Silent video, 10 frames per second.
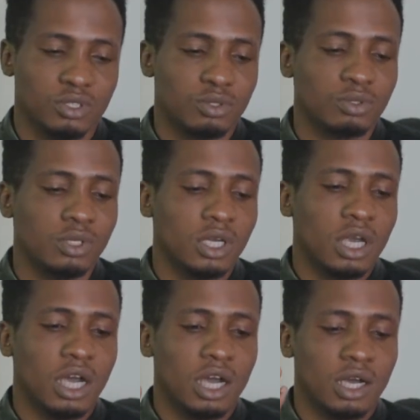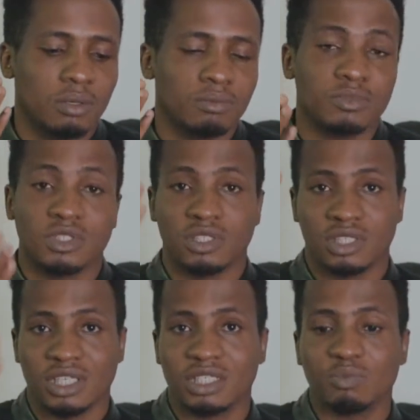So they
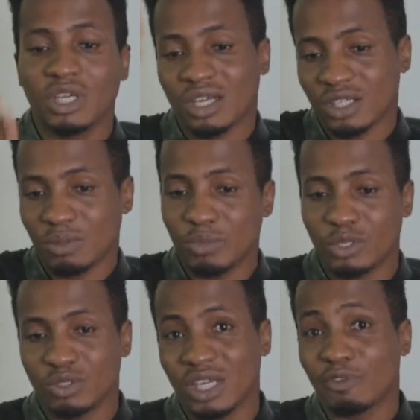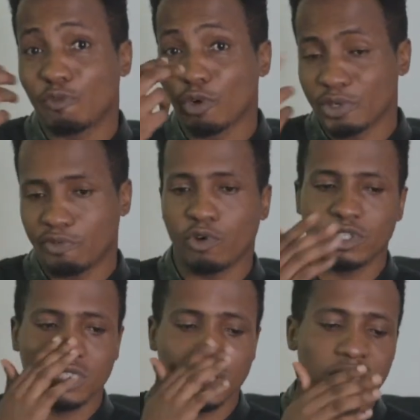sent me another mail for a
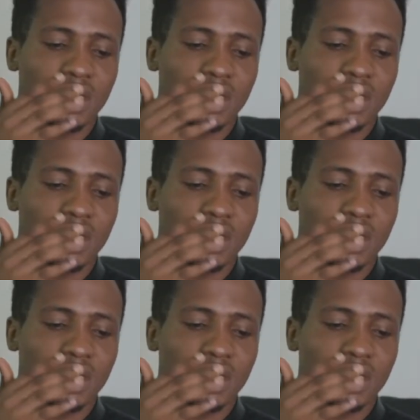refund.